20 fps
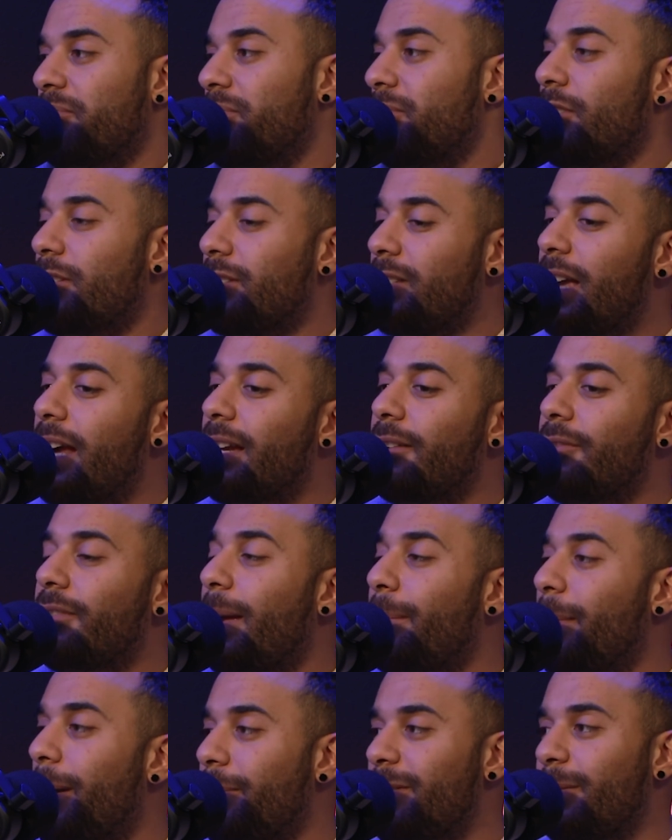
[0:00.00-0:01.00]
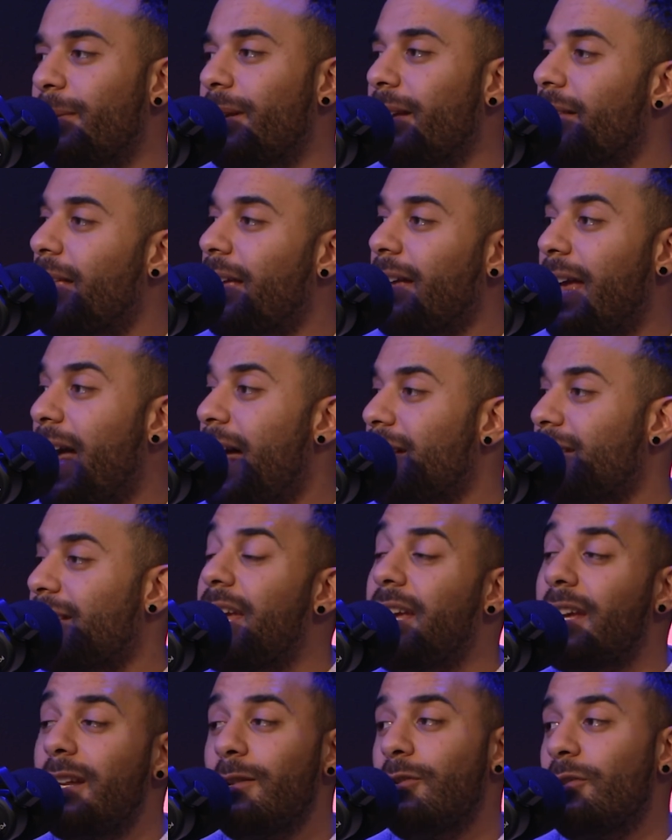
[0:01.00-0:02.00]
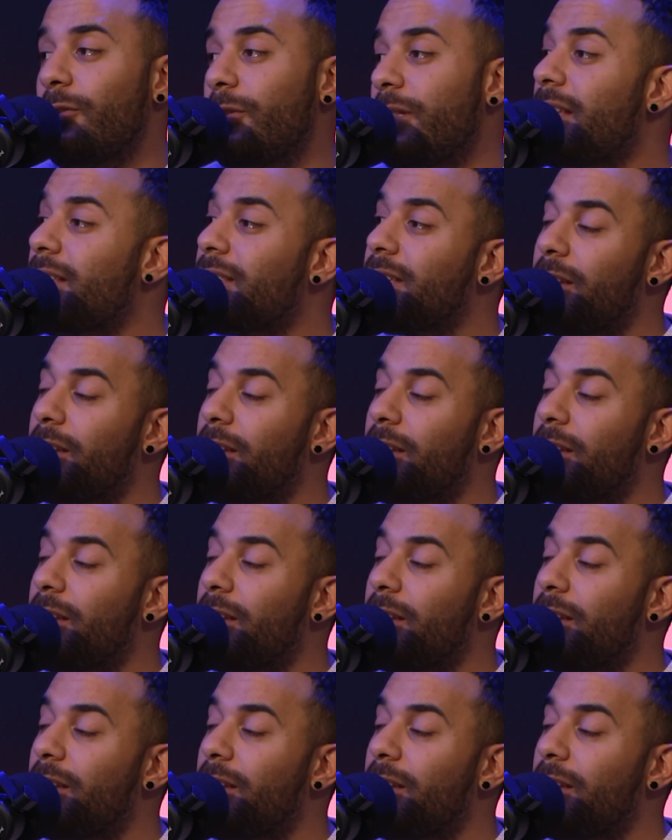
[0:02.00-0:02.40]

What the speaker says: just kind of came up to me and like asked, hey, can you do this?